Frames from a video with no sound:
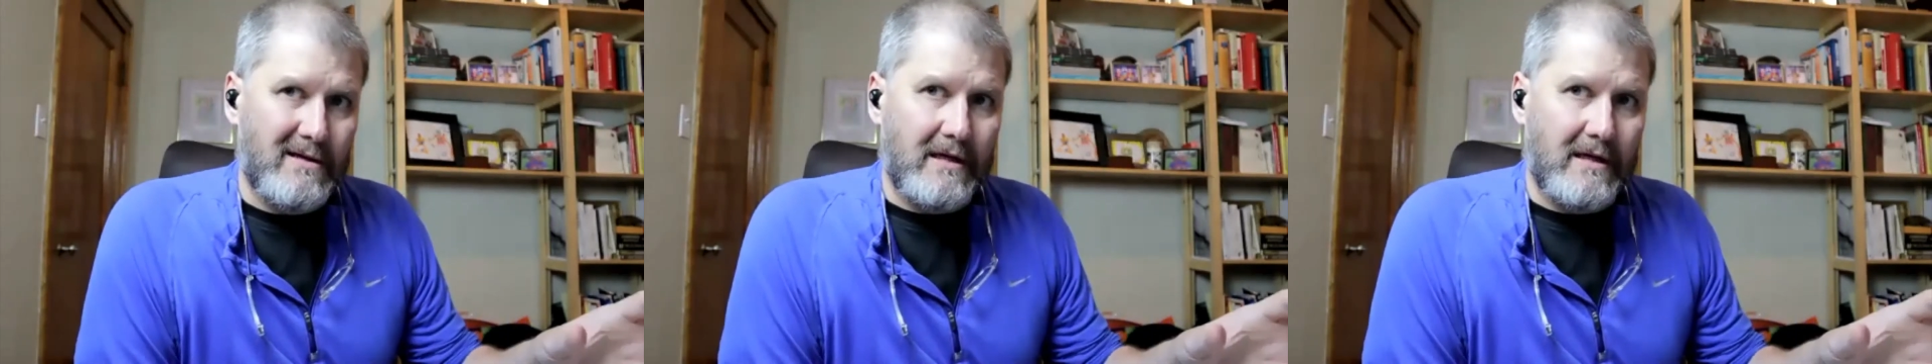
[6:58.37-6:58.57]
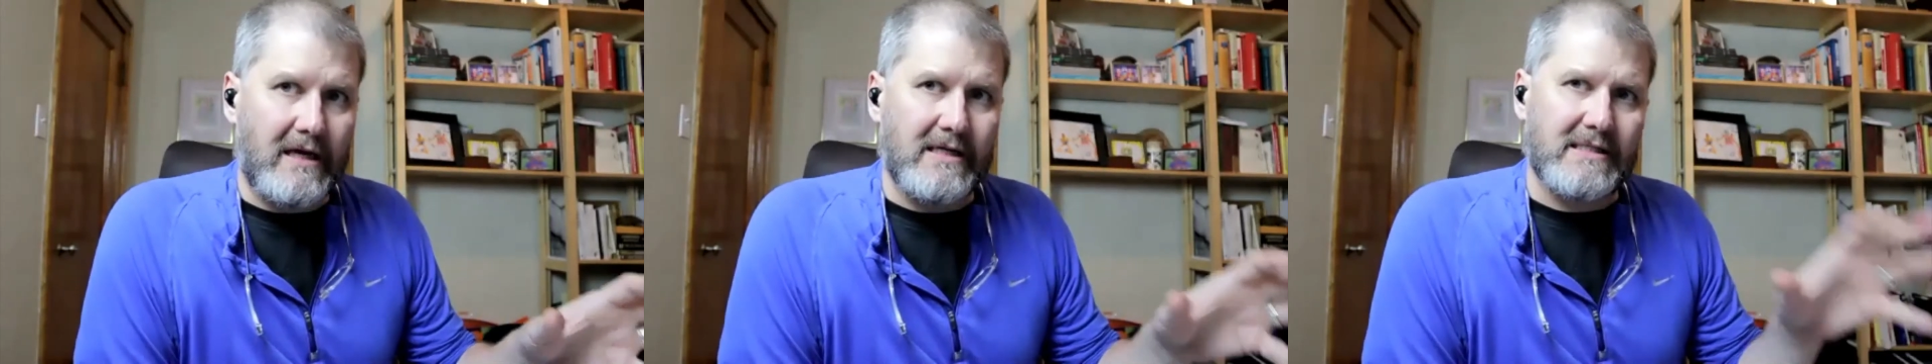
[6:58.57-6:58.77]

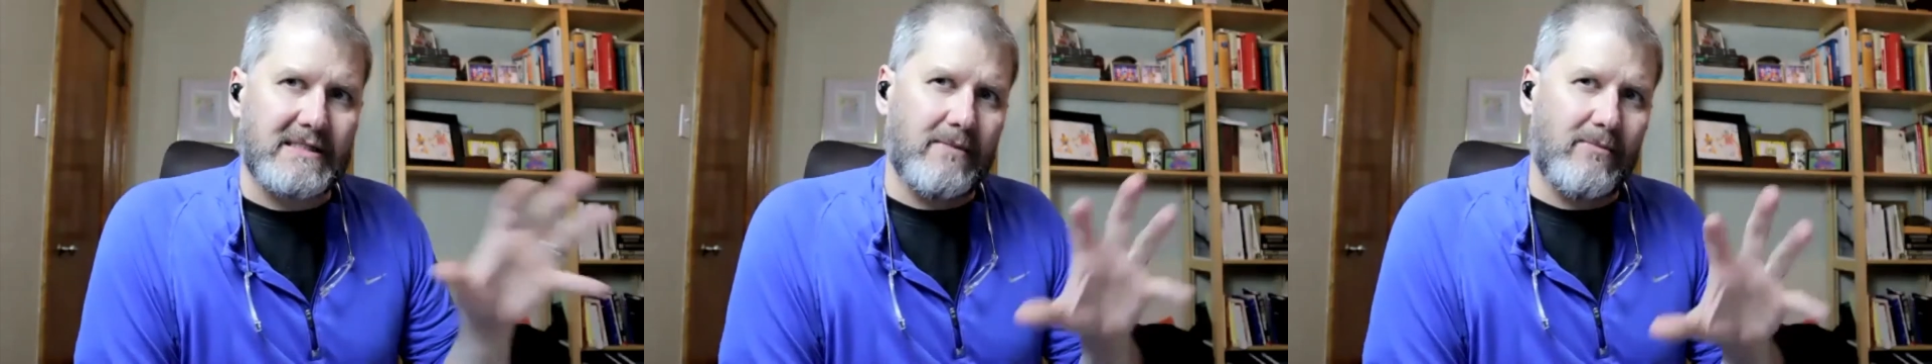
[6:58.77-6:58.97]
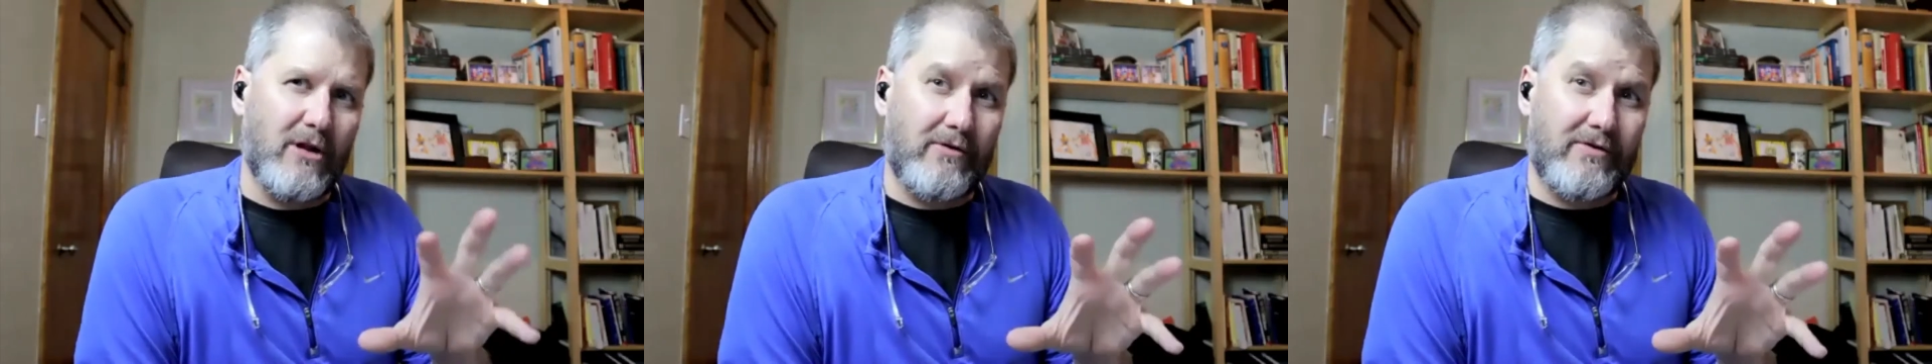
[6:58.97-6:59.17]
kind of
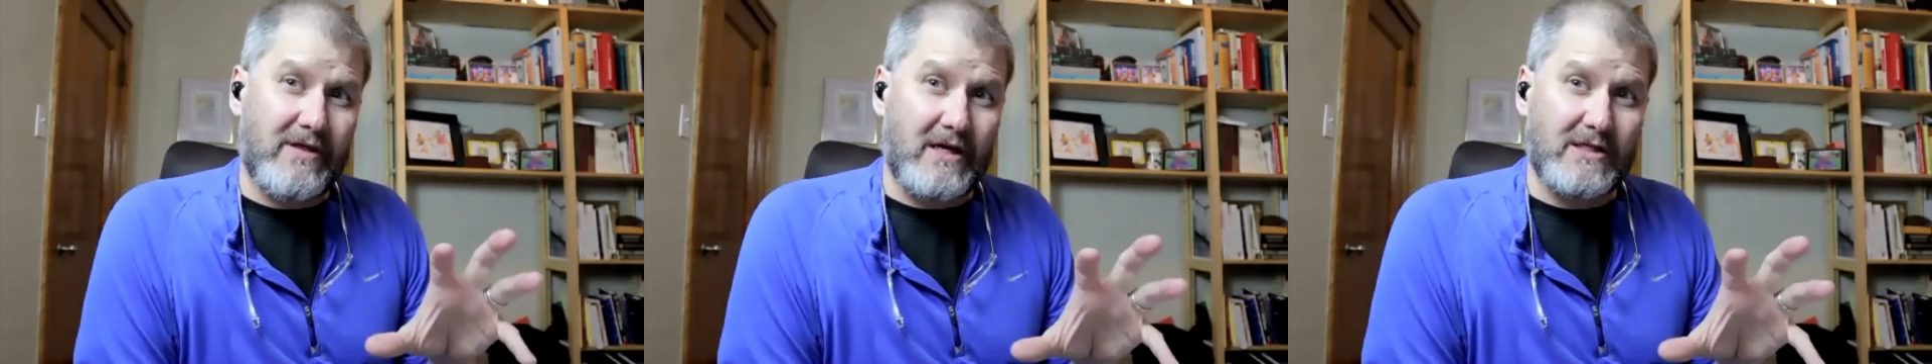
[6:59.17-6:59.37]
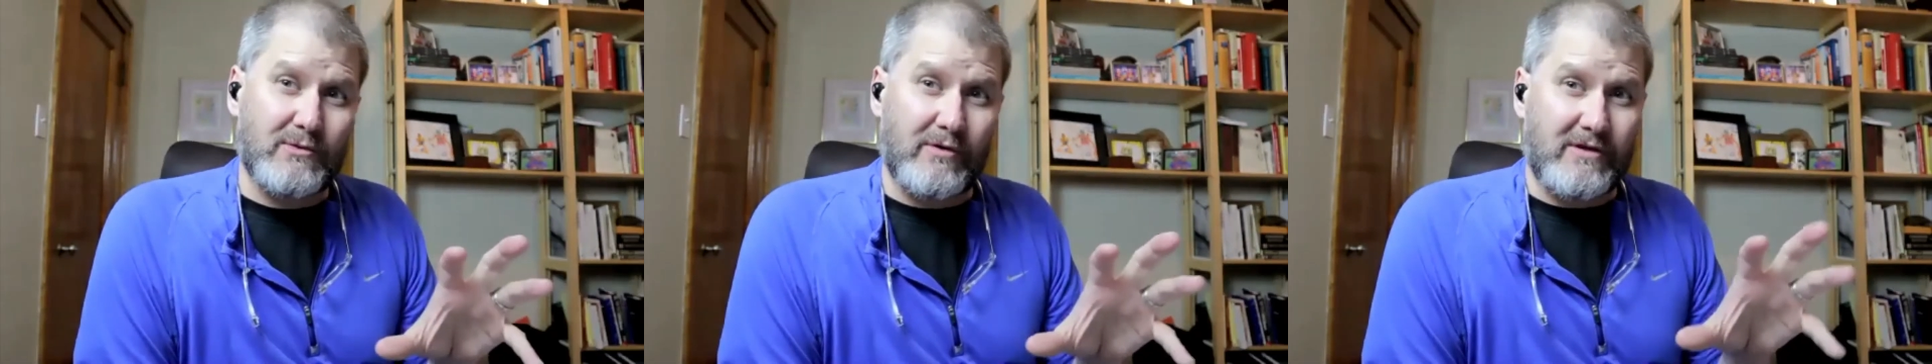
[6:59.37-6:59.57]
similar
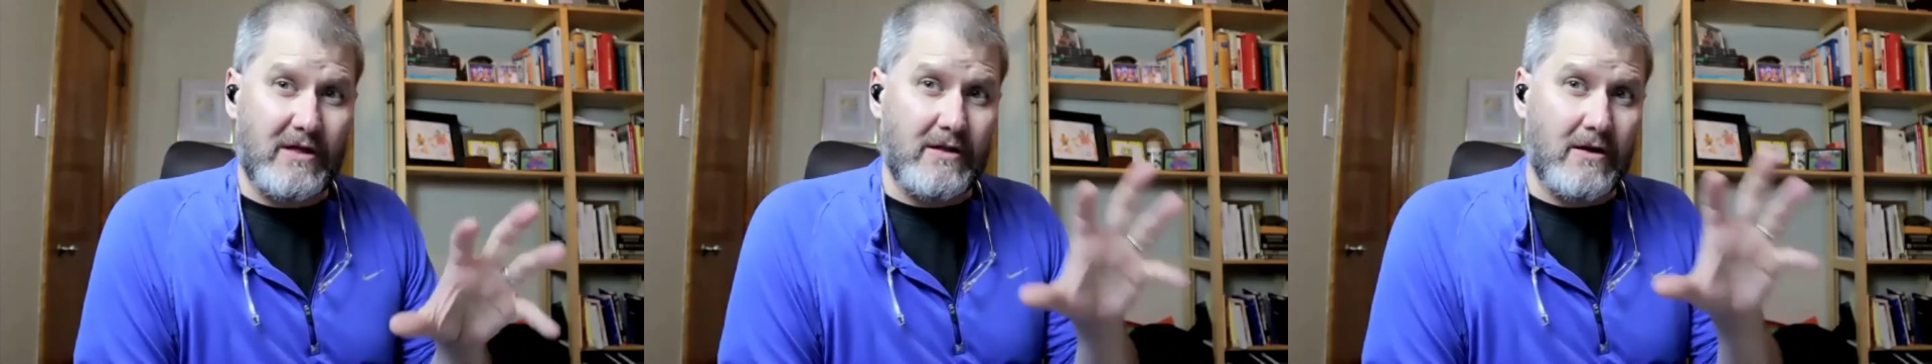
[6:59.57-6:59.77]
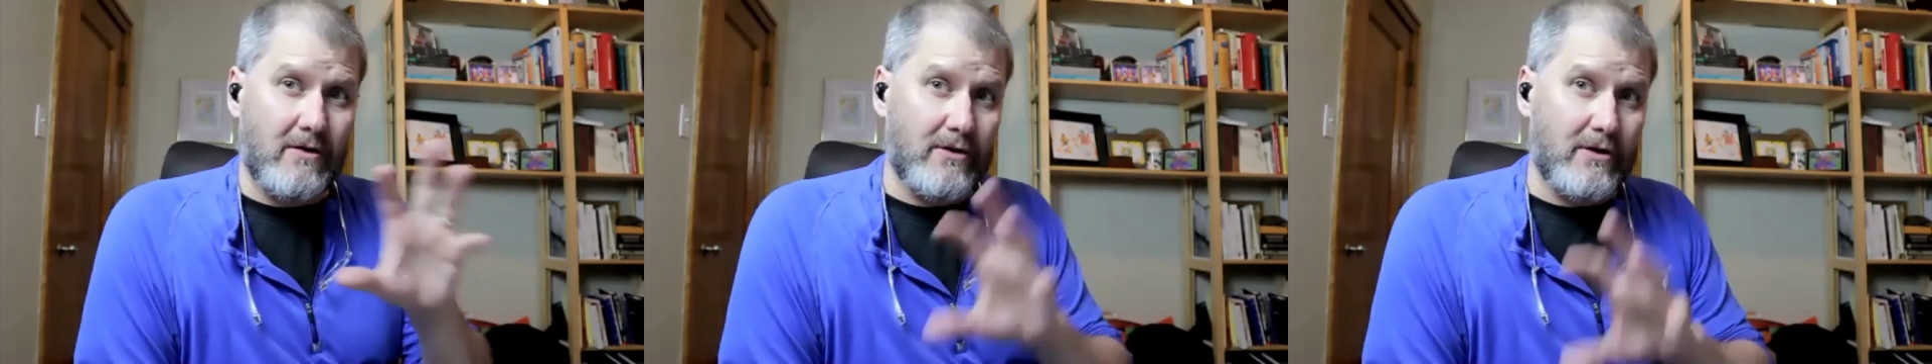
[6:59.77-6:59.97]
things
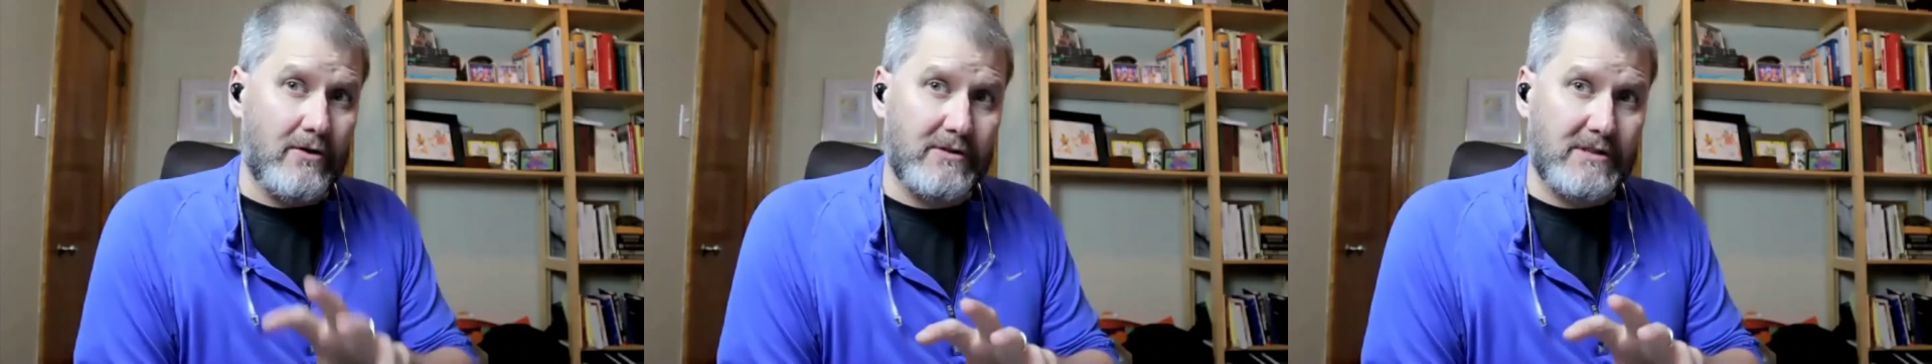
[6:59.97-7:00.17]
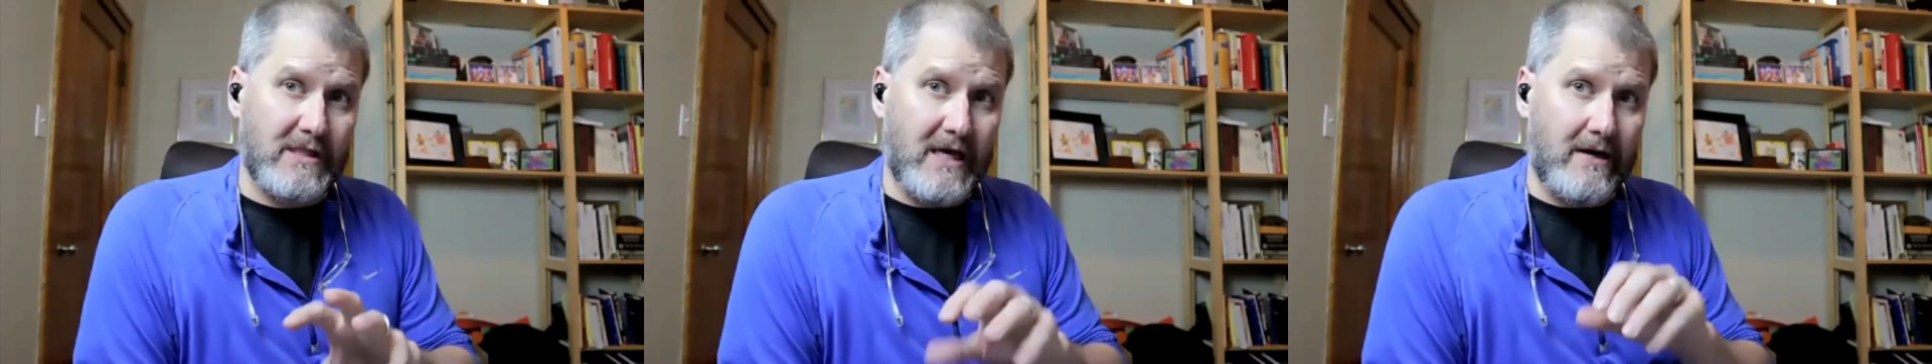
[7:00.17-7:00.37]
within their
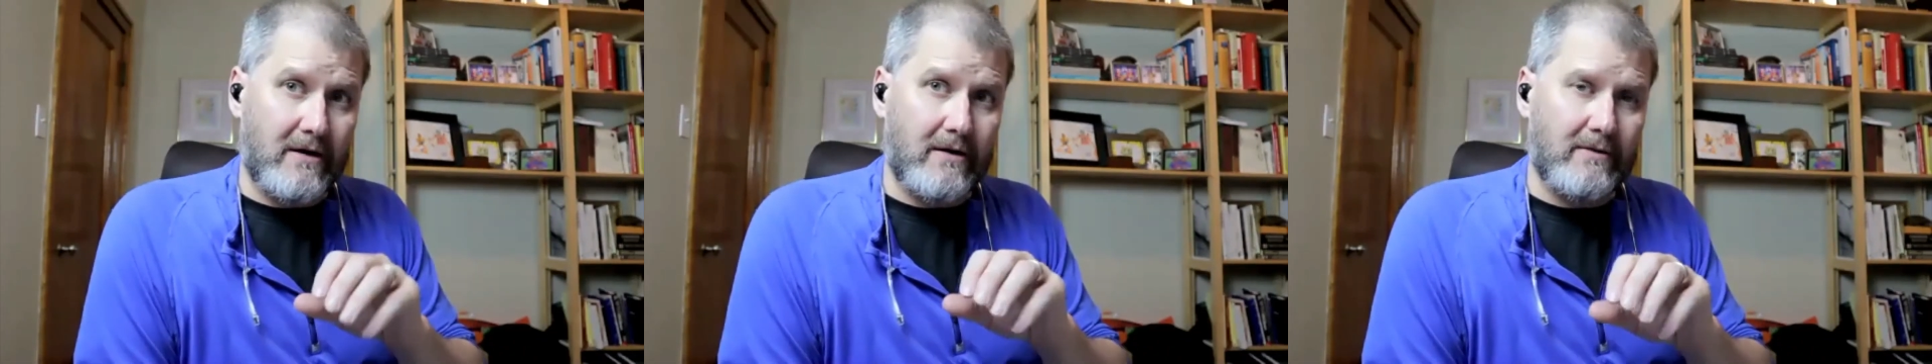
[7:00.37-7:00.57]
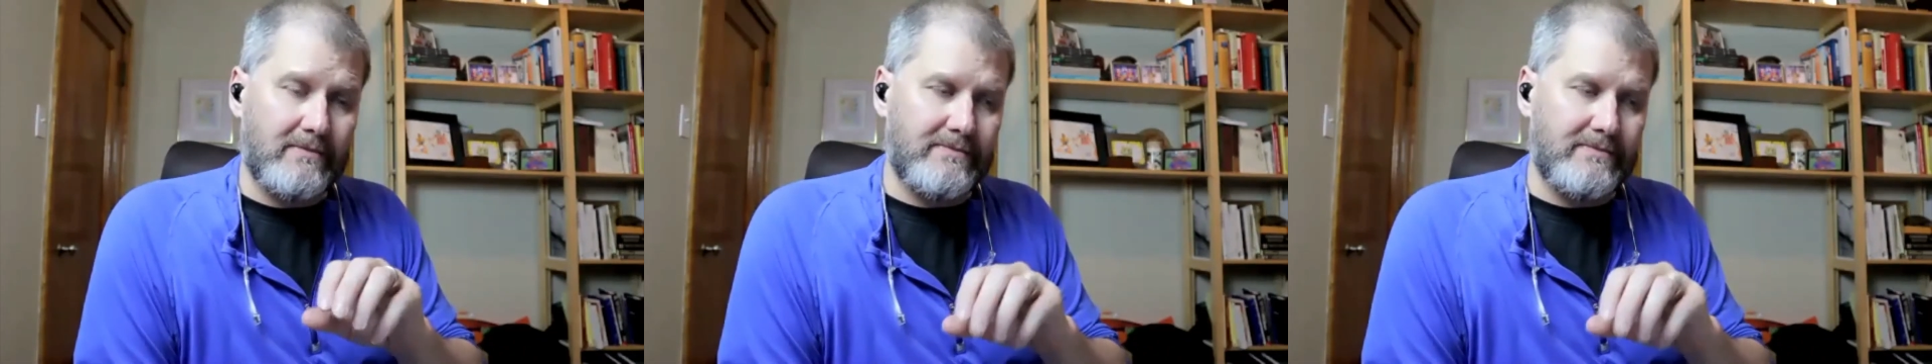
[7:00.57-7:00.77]
newsletter